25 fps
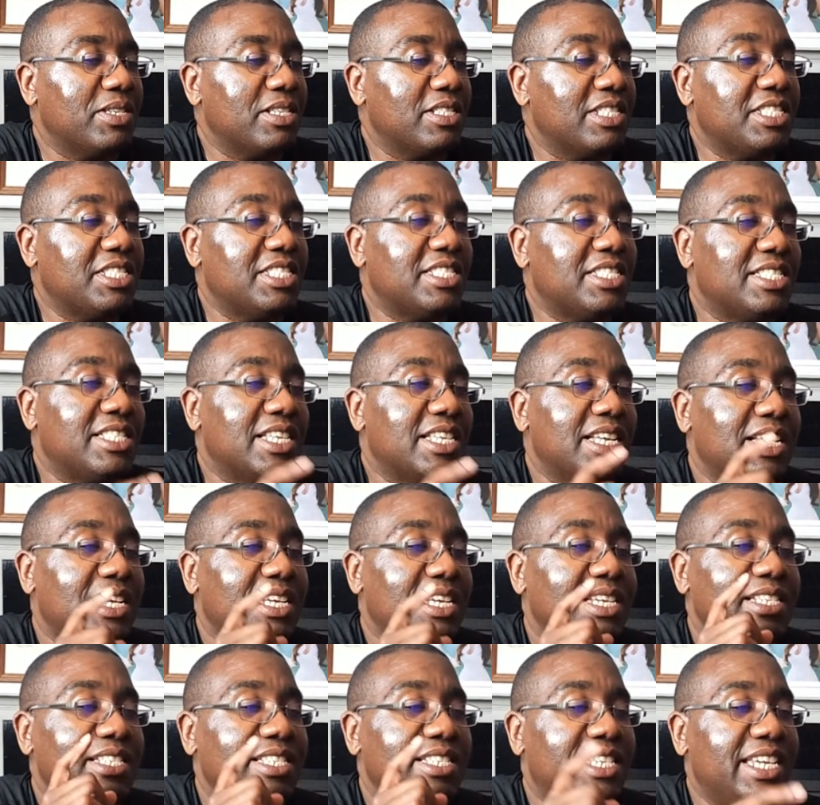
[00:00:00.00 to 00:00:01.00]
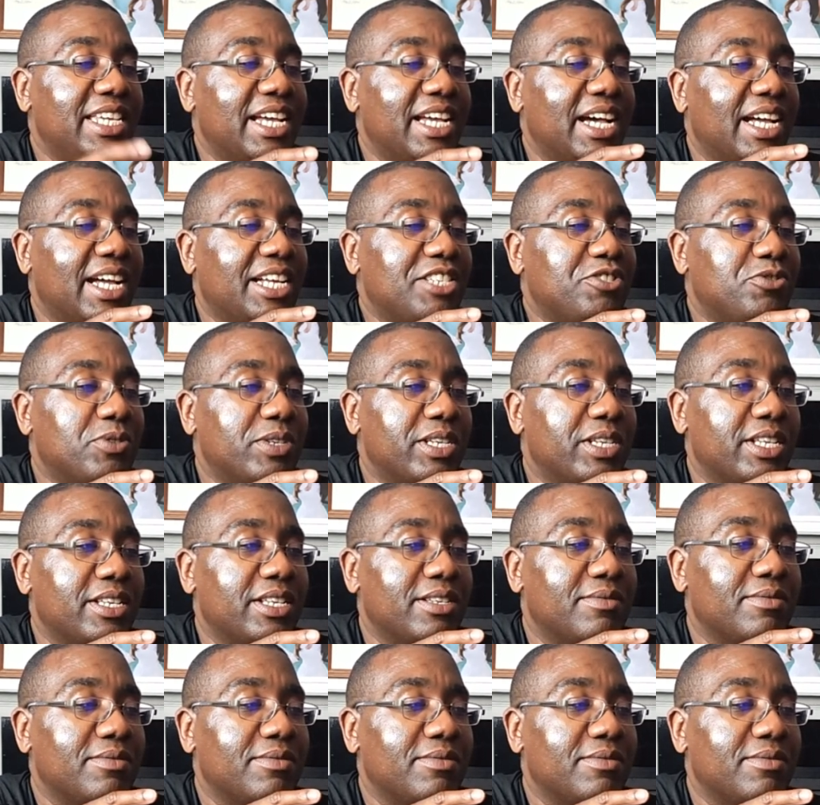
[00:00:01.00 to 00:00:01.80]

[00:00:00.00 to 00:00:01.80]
This is dehydrated.